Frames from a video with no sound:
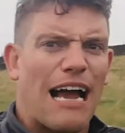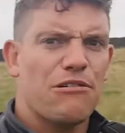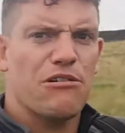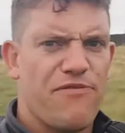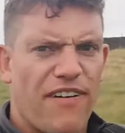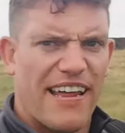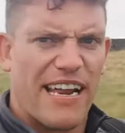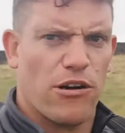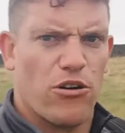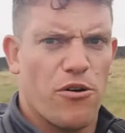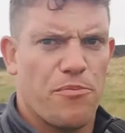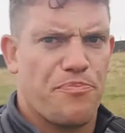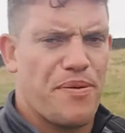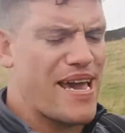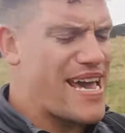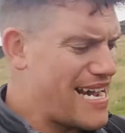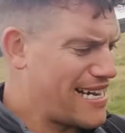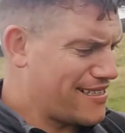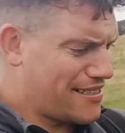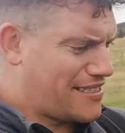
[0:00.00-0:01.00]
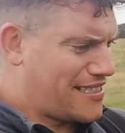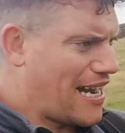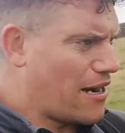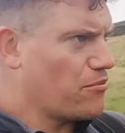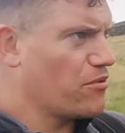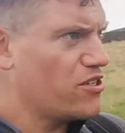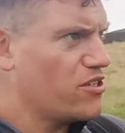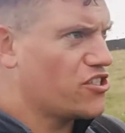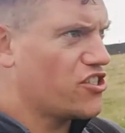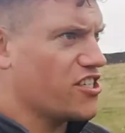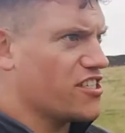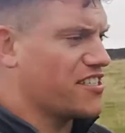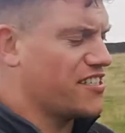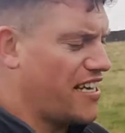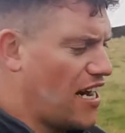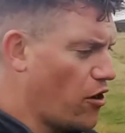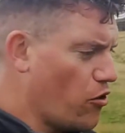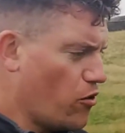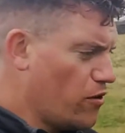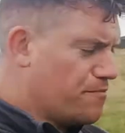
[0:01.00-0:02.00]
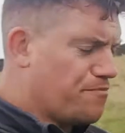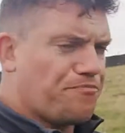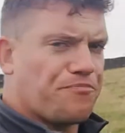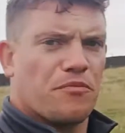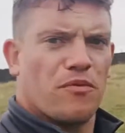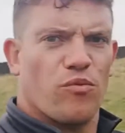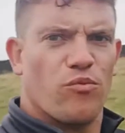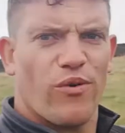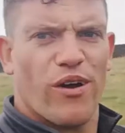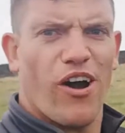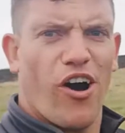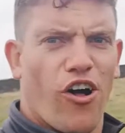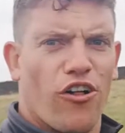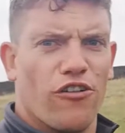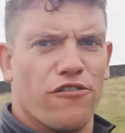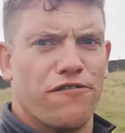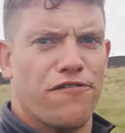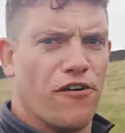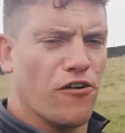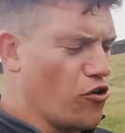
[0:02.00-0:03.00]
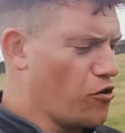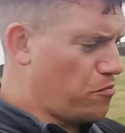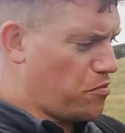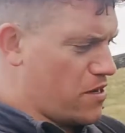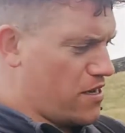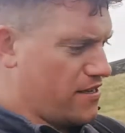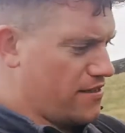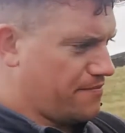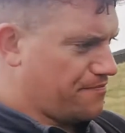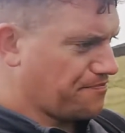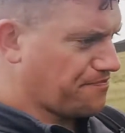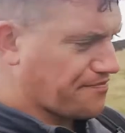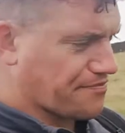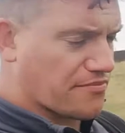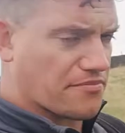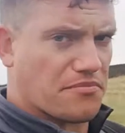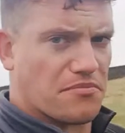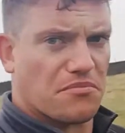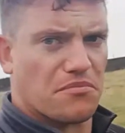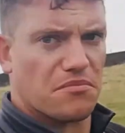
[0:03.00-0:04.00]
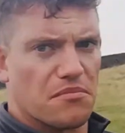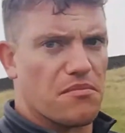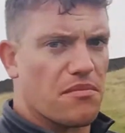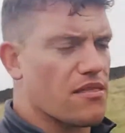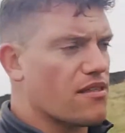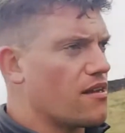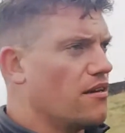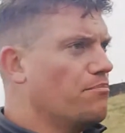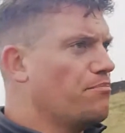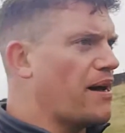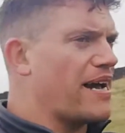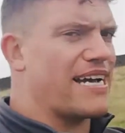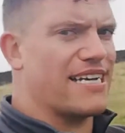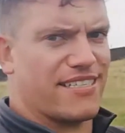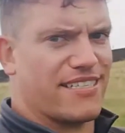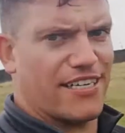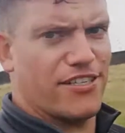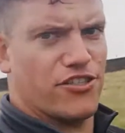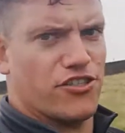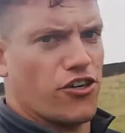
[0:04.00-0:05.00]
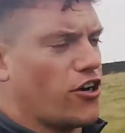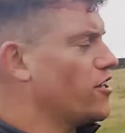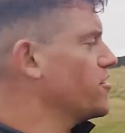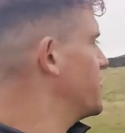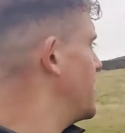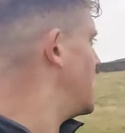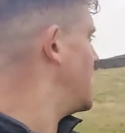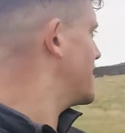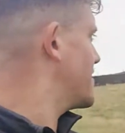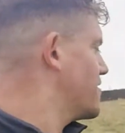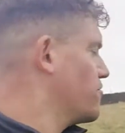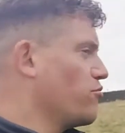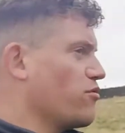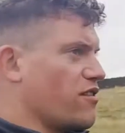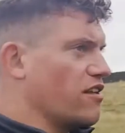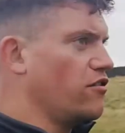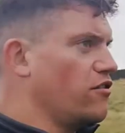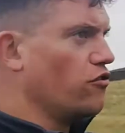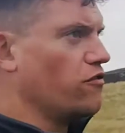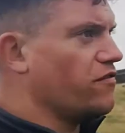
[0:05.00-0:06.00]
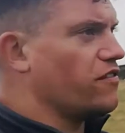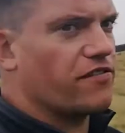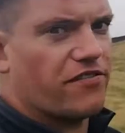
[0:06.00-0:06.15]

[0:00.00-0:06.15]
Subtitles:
we've had our bacon sandwiches now. We're all full up and Becca's enjoyed that with a lovely